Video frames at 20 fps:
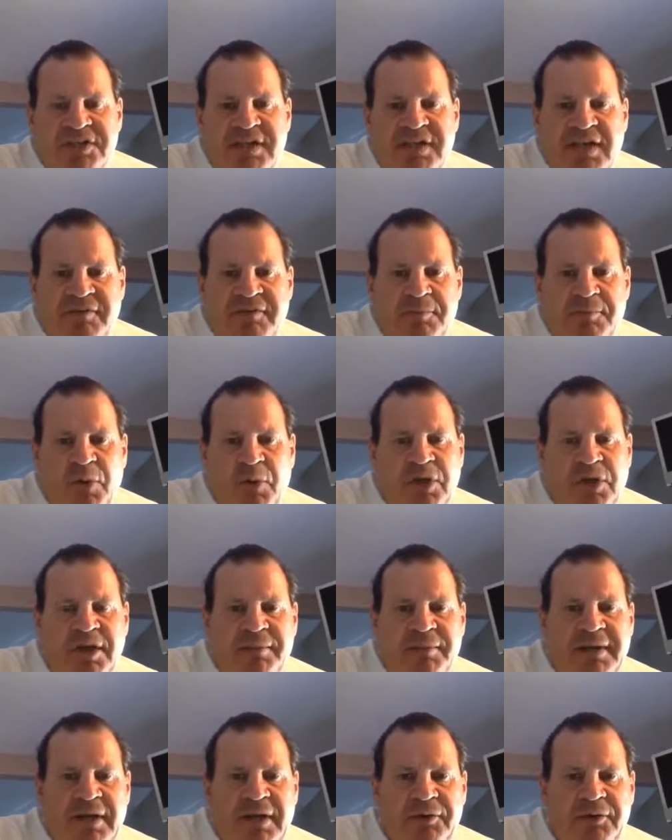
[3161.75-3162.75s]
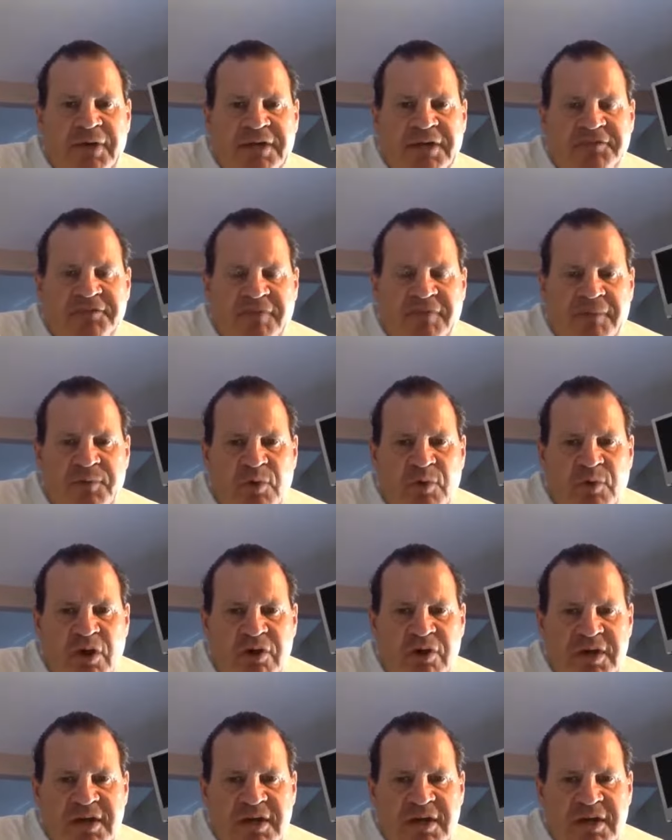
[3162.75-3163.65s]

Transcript: I have a book coming out next February.